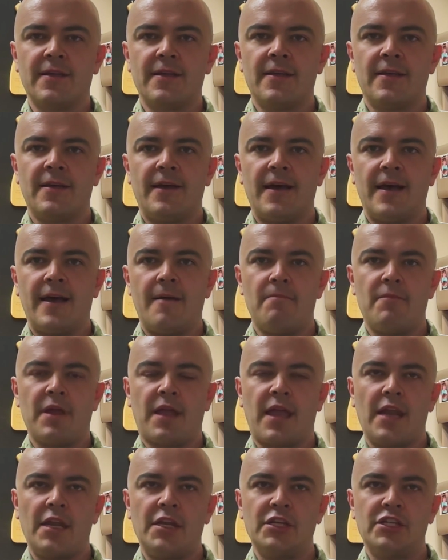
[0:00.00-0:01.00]
that
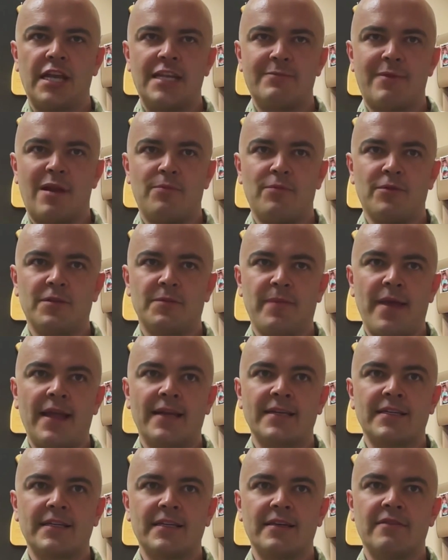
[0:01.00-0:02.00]
kind of changed my
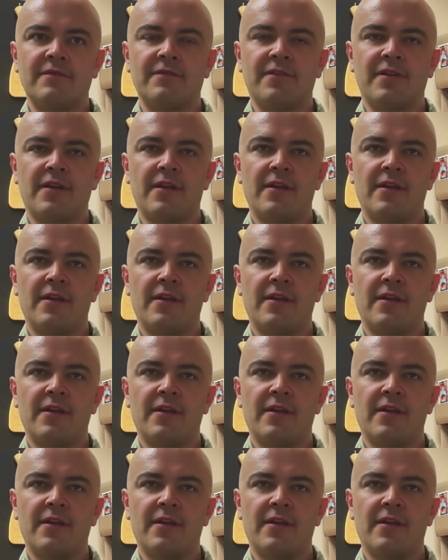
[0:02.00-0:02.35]
perspective